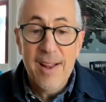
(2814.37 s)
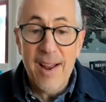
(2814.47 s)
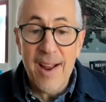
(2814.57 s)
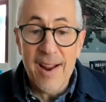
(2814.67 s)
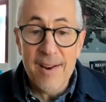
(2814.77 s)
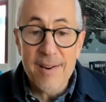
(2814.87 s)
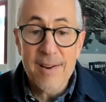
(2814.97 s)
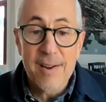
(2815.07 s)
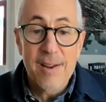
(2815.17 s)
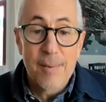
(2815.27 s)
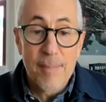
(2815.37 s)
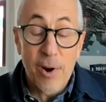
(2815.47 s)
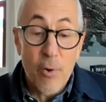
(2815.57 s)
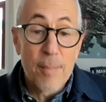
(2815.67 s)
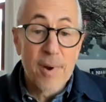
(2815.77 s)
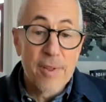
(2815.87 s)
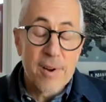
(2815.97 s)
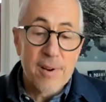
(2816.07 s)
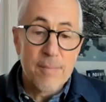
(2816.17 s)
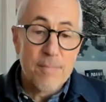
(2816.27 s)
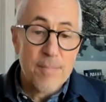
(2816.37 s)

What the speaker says: And my grandmother